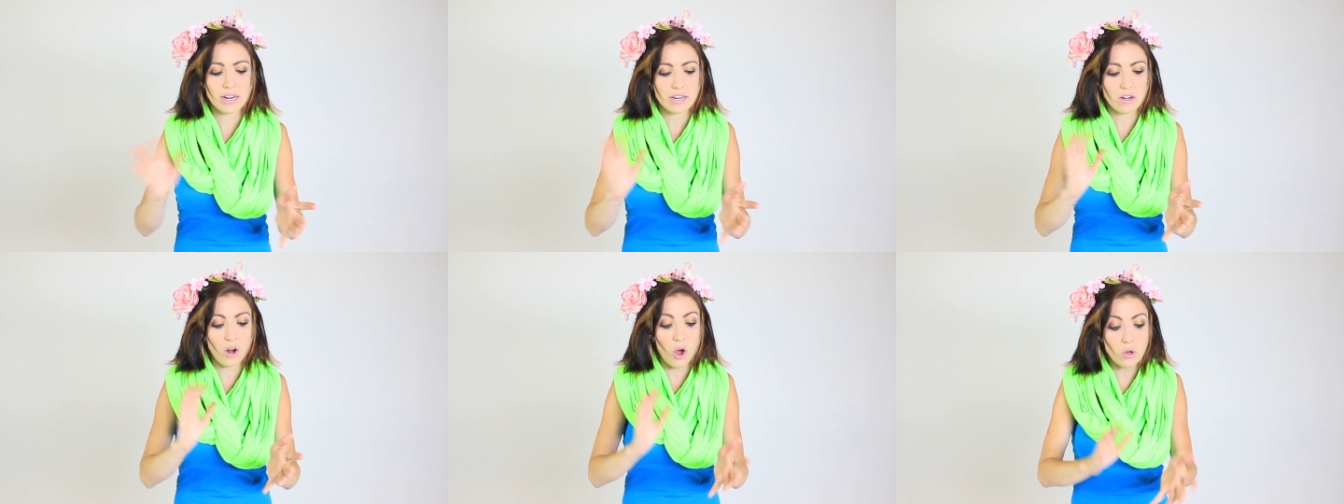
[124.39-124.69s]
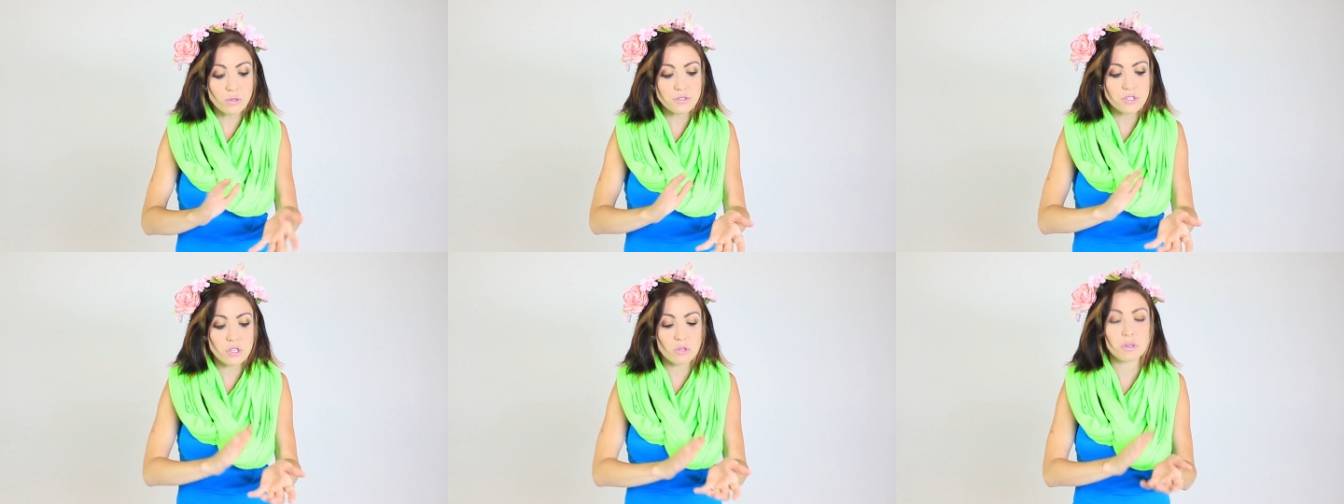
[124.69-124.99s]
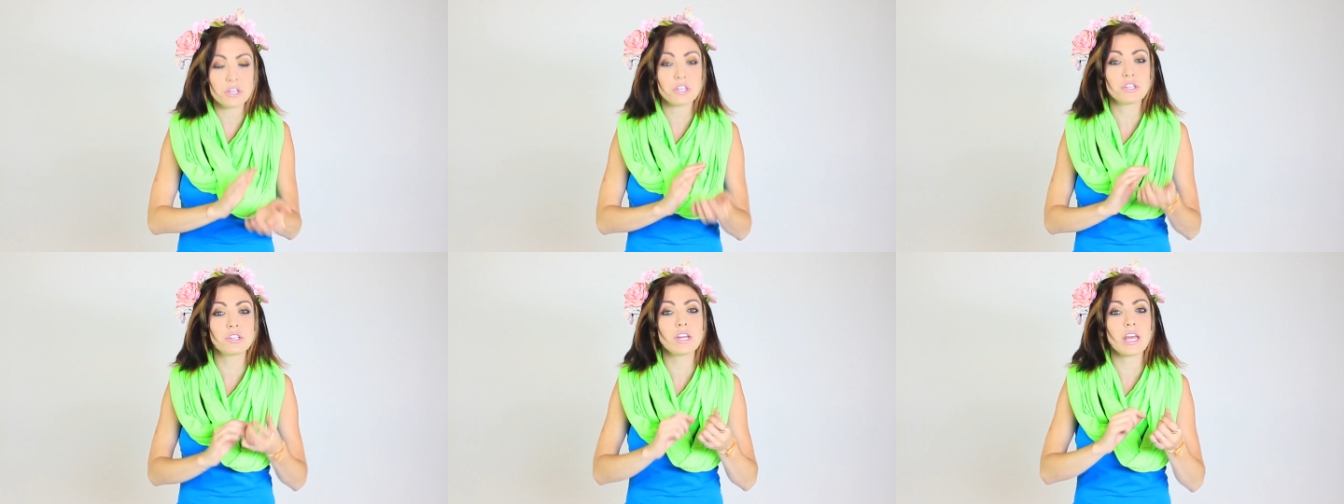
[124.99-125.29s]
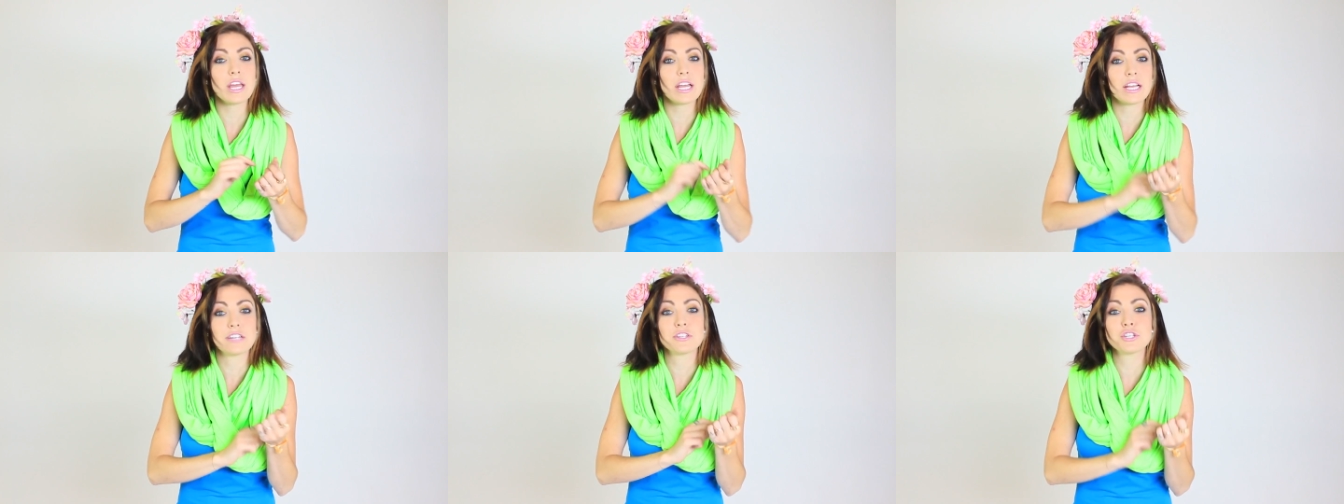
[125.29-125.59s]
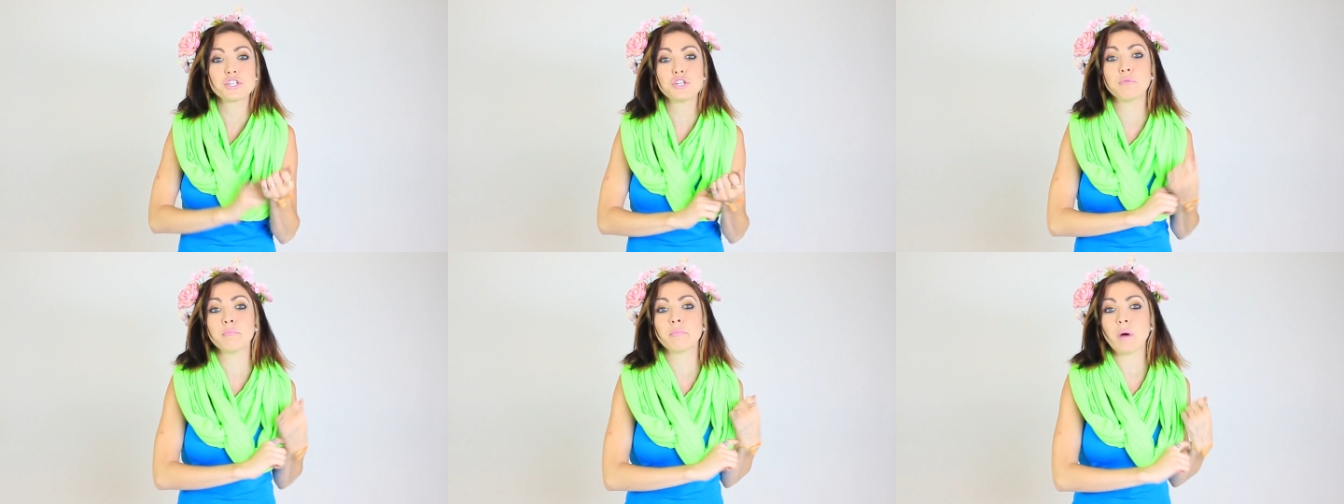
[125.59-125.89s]
It also can it can
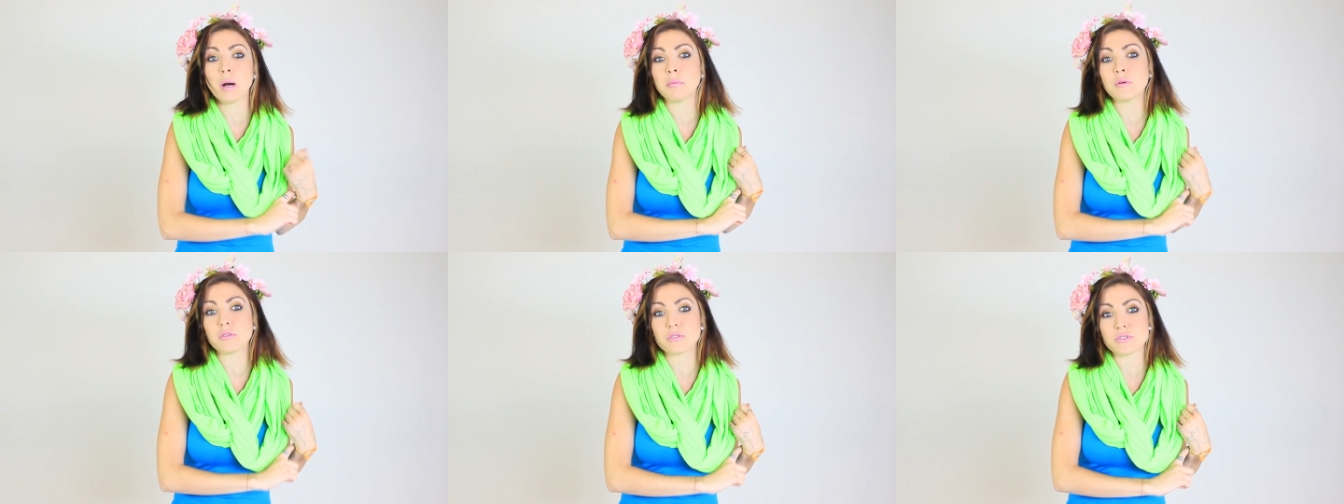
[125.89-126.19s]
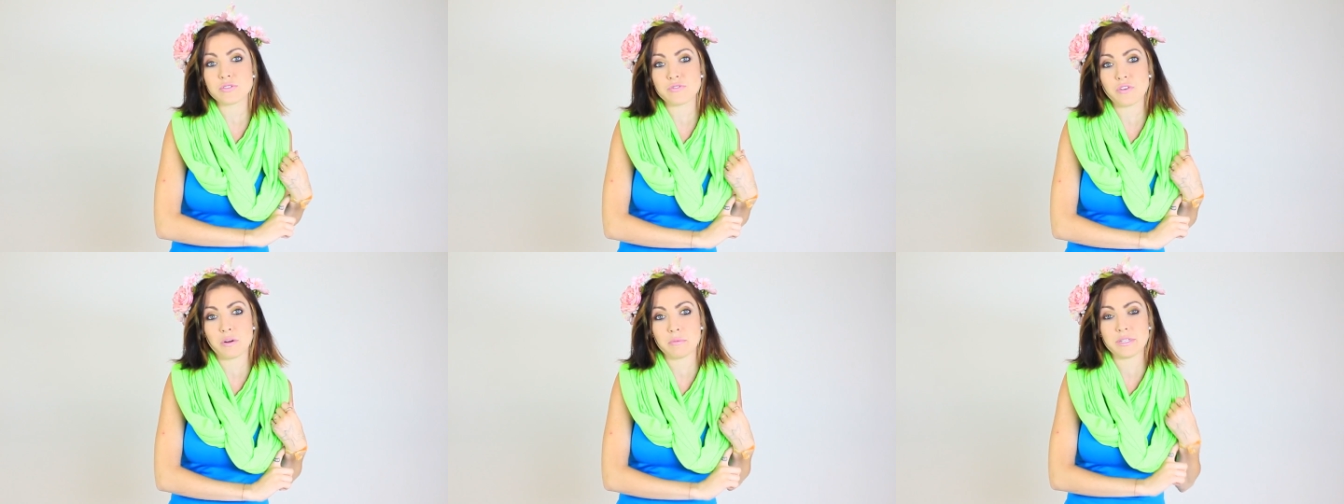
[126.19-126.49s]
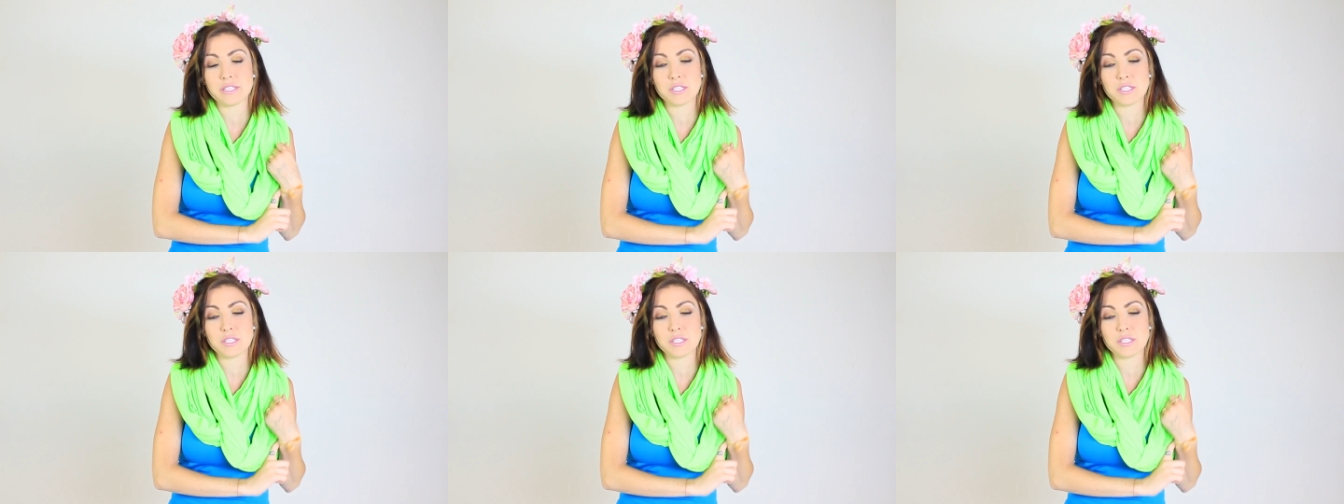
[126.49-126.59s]
shoot bubbles from